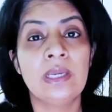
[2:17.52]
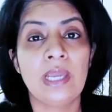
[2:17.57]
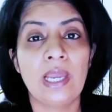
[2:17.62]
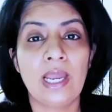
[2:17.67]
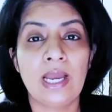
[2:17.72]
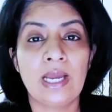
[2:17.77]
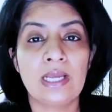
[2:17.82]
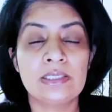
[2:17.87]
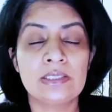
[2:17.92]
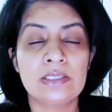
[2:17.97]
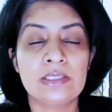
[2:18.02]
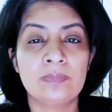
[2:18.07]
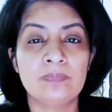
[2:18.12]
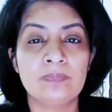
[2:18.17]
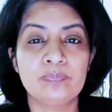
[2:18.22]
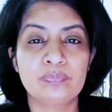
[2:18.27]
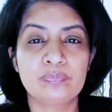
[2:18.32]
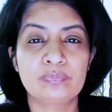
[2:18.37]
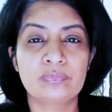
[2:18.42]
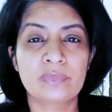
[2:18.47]
And
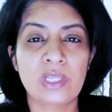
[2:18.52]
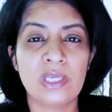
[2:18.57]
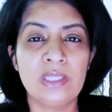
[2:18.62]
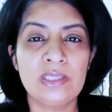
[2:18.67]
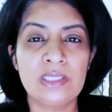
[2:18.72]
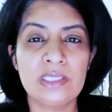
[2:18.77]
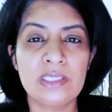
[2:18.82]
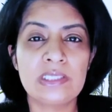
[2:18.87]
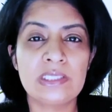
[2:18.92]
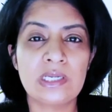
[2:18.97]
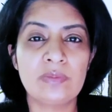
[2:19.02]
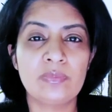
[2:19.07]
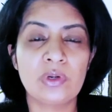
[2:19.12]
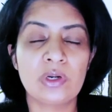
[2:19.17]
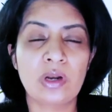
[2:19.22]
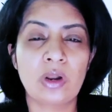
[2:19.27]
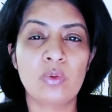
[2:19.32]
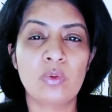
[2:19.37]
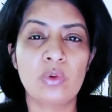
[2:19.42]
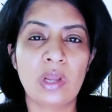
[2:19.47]
this time
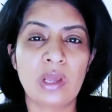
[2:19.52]
around,